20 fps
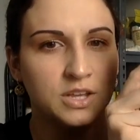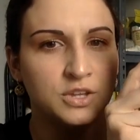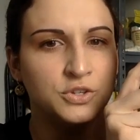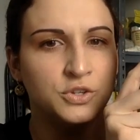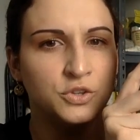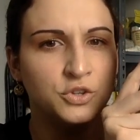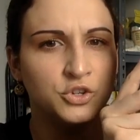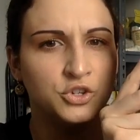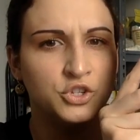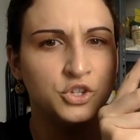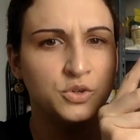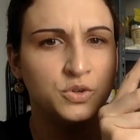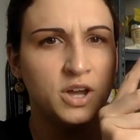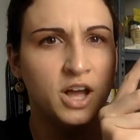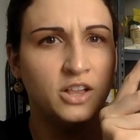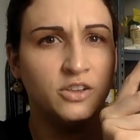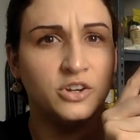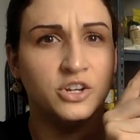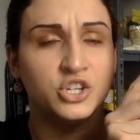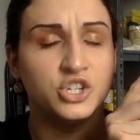So there's two
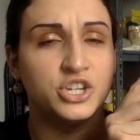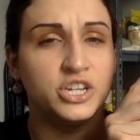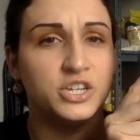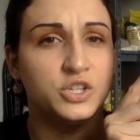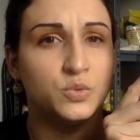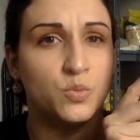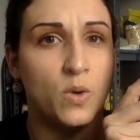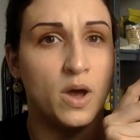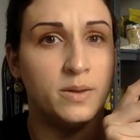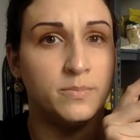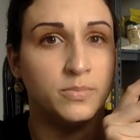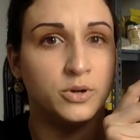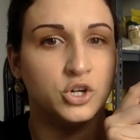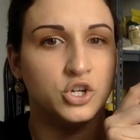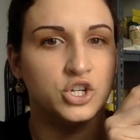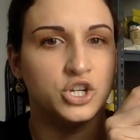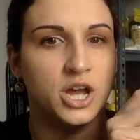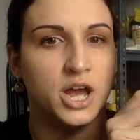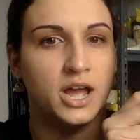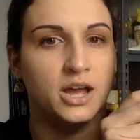coloring sheets, one per
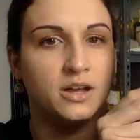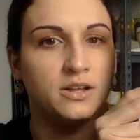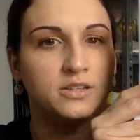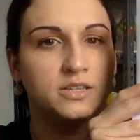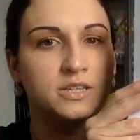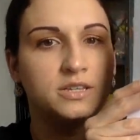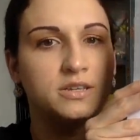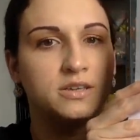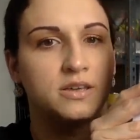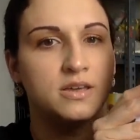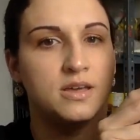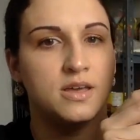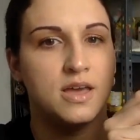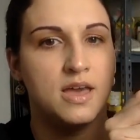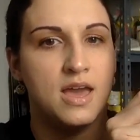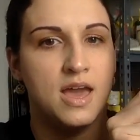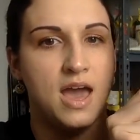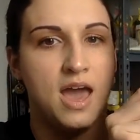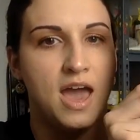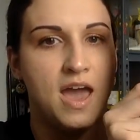child,
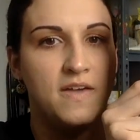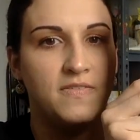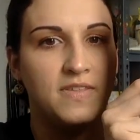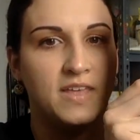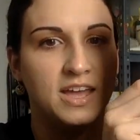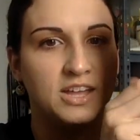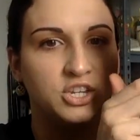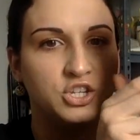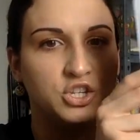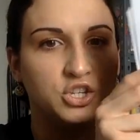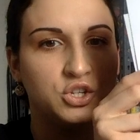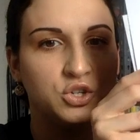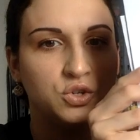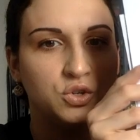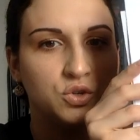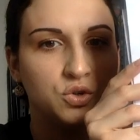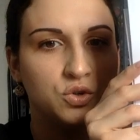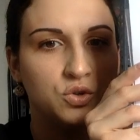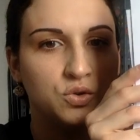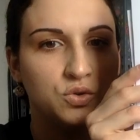and then
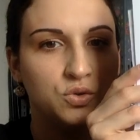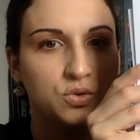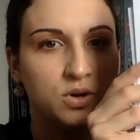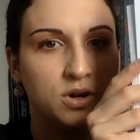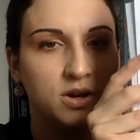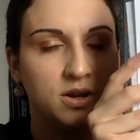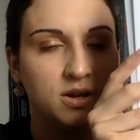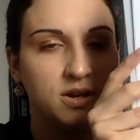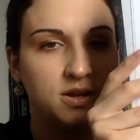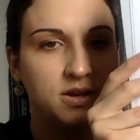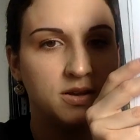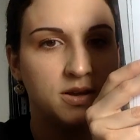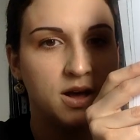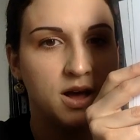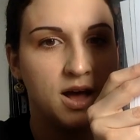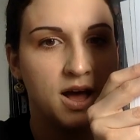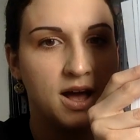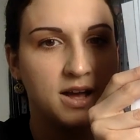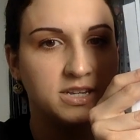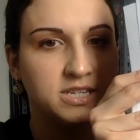two
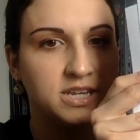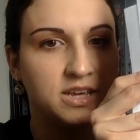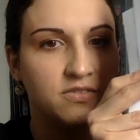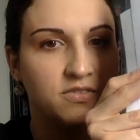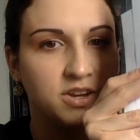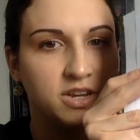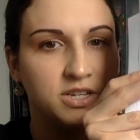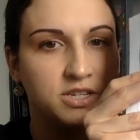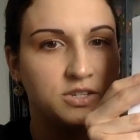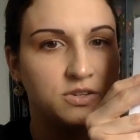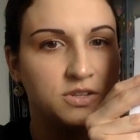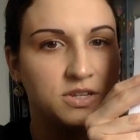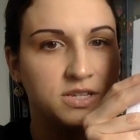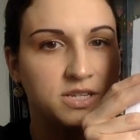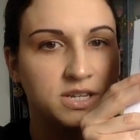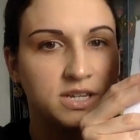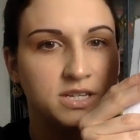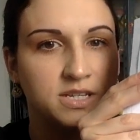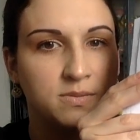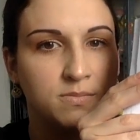uh, activities. So
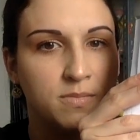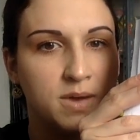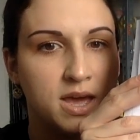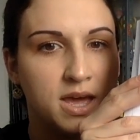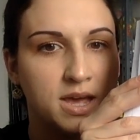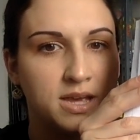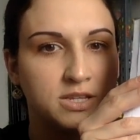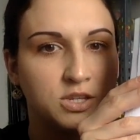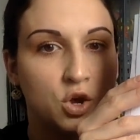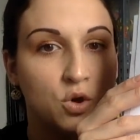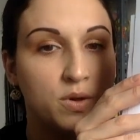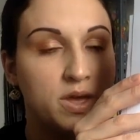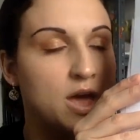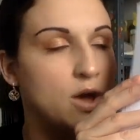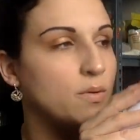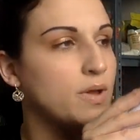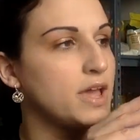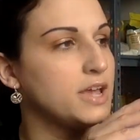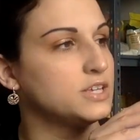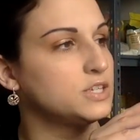this is a maze. Oh yeah,
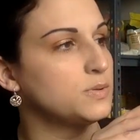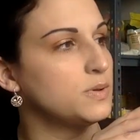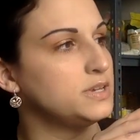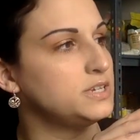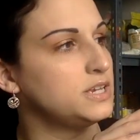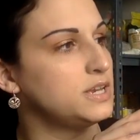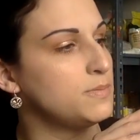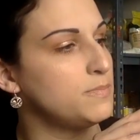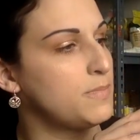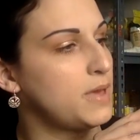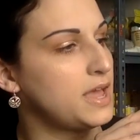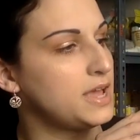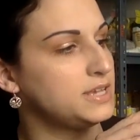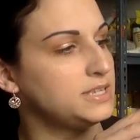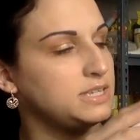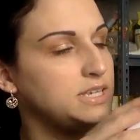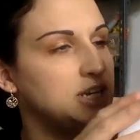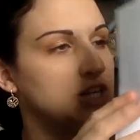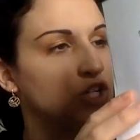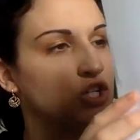okay, so I did a
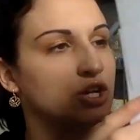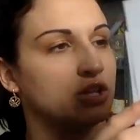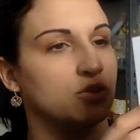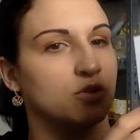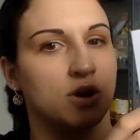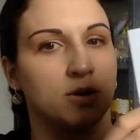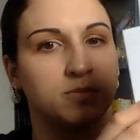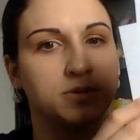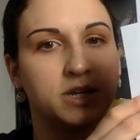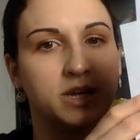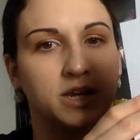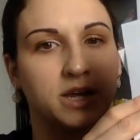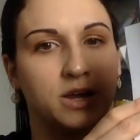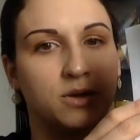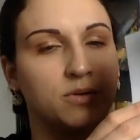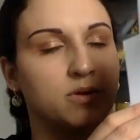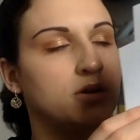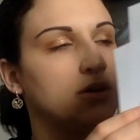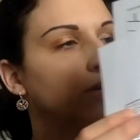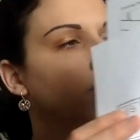maze each and they're upside down.